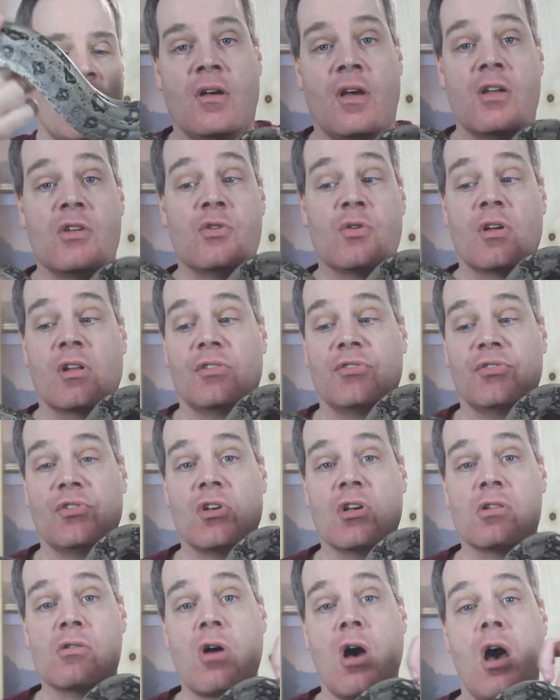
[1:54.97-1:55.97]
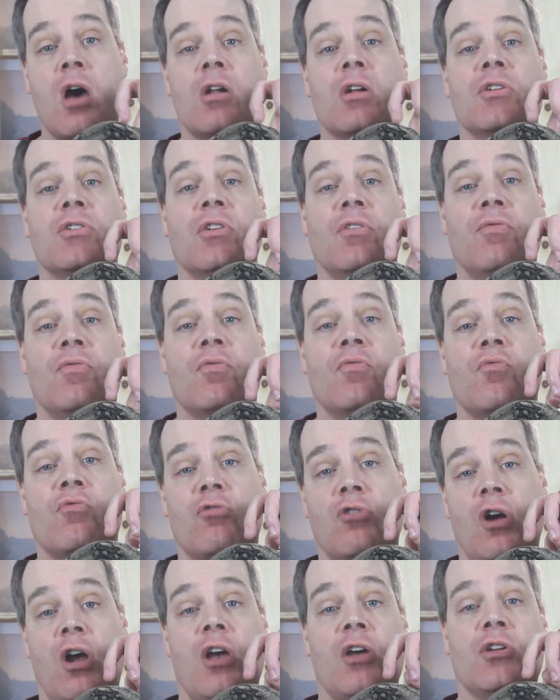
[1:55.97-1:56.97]
And you can see a lot of different
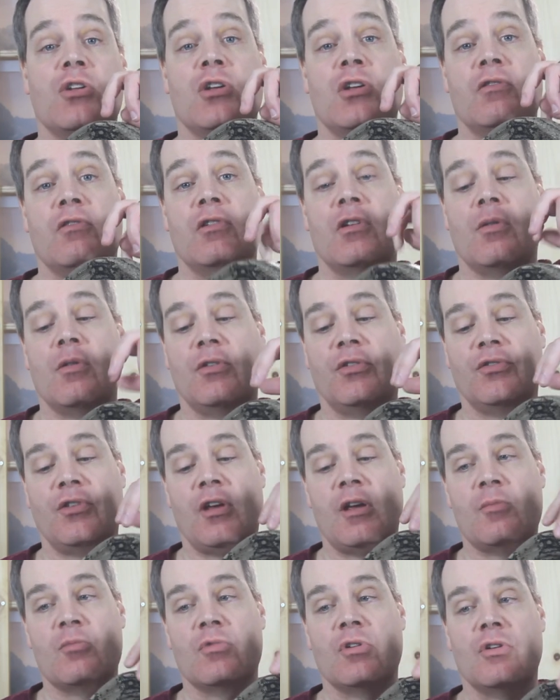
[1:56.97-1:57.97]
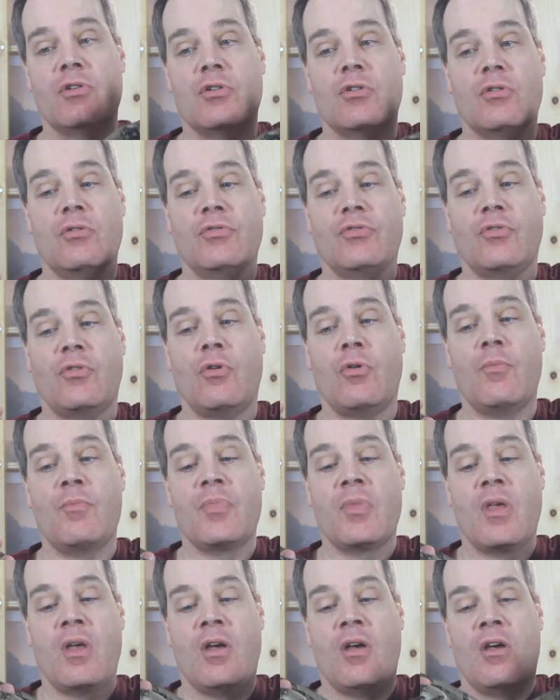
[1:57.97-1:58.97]
variety even in the same litter. So,
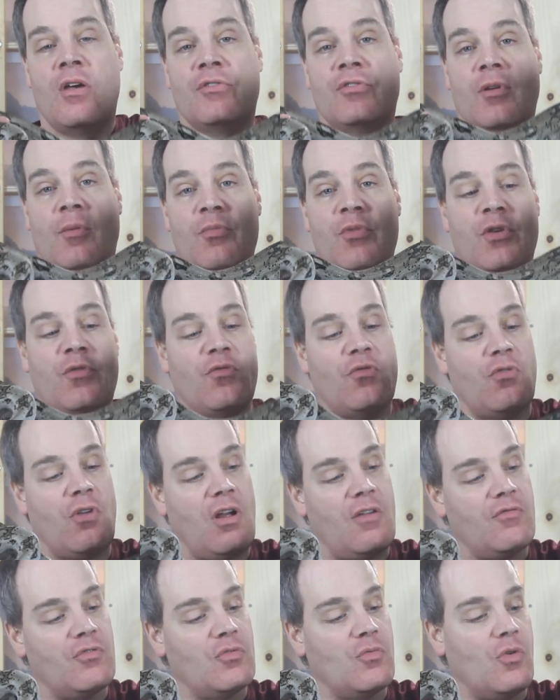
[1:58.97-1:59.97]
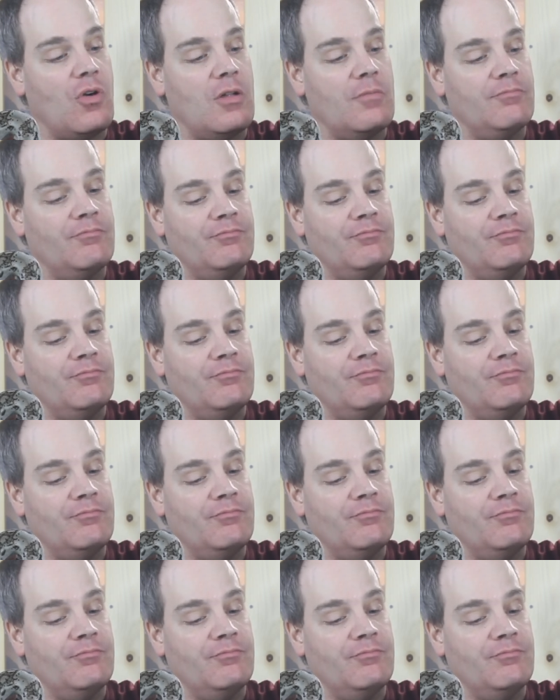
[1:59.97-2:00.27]
something for everyone.